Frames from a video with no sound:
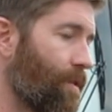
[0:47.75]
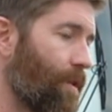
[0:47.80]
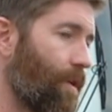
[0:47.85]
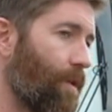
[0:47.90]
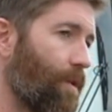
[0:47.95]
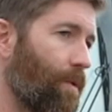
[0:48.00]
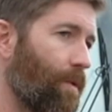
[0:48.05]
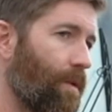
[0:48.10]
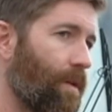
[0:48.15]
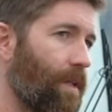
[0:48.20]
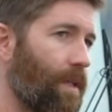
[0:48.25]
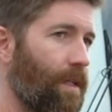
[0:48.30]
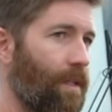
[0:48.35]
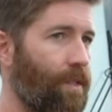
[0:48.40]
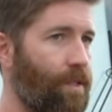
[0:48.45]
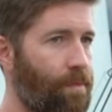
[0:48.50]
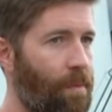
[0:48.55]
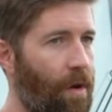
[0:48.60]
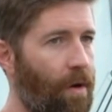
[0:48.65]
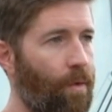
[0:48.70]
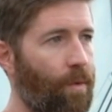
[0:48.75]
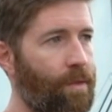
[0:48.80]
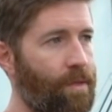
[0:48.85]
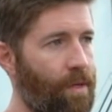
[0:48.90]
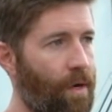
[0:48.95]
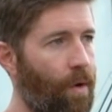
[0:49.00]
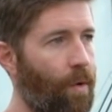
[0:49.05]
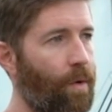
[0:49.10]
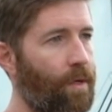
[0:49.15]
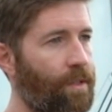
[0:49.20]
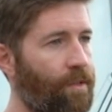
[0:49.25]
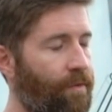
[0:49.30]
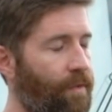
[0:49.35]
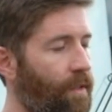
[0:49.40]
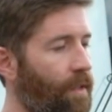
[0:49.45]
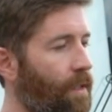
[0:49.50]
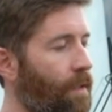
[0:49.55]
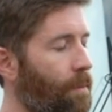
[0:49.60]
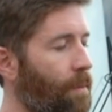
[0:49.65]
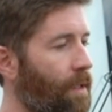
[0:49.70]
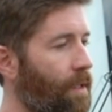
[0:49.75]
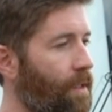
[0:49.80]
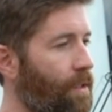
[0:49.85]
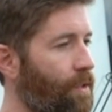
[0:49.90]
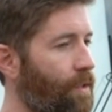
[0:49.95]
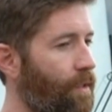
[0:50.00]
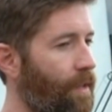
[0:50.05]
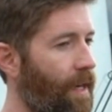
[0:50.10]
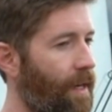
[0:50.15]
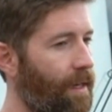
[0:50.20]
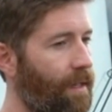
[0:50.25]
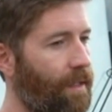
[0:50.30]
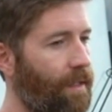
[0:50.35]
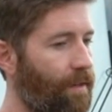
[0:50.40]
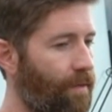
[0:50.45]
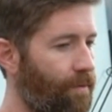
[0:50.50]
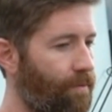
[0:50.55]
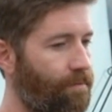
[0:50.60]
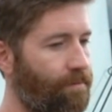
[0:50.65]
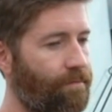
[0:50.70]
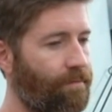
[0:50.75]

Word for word: So uh, the smaller ones are always fun because you kind of give,